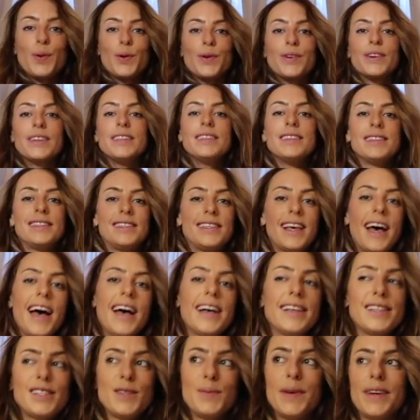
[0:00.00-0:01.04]

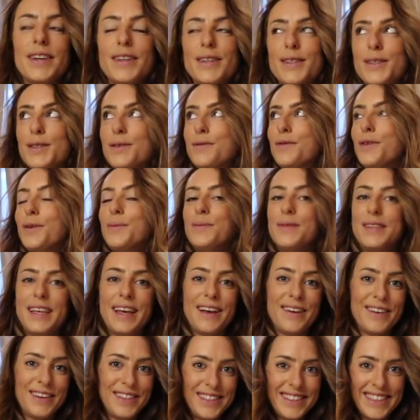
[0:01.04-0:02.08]
princess because the rooms
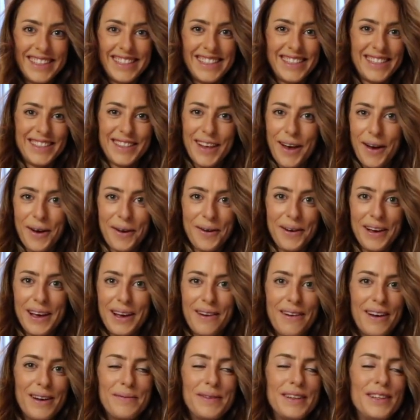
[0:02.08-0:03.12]
here are just so
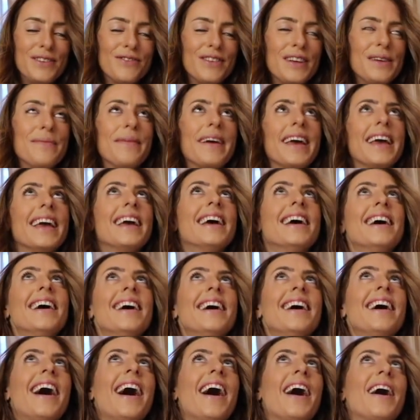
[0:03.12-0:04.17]
incredibly dreamy.
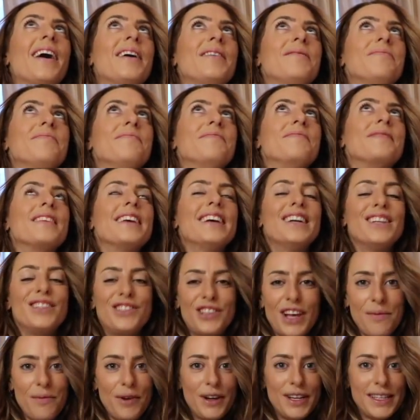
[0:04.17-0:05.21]

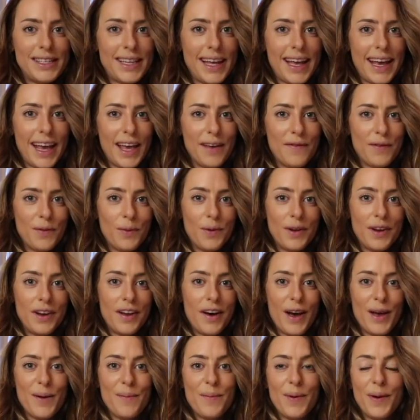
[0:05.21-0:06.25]
Shame we're only staying here for one
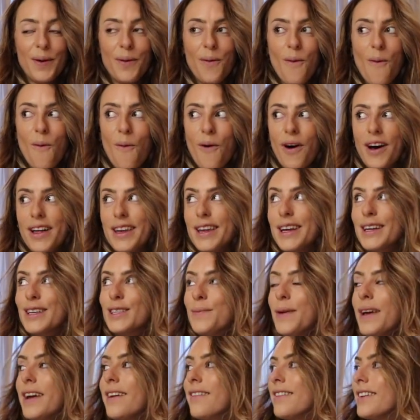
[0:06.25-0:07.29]
night, but what an
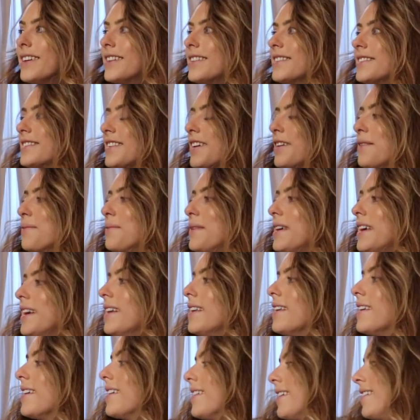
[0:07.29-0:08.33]
experience. I mean,